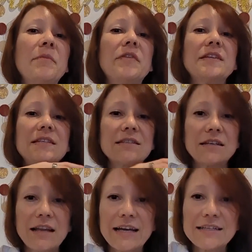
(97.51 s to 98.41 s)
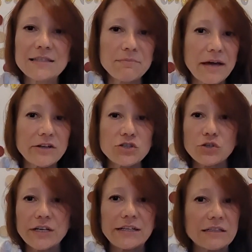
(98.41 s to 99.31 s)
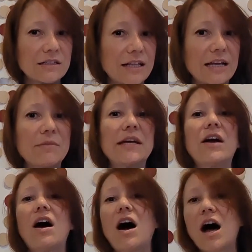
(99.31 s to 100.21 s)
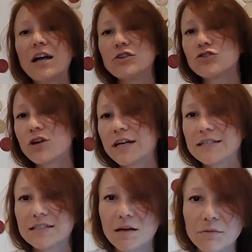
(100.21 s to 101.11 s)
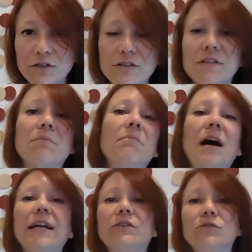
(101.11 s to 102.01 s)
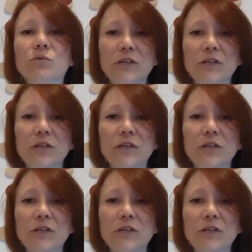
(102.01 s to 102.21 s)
This is a nice Mediterranean climate, hot, dry summers, mild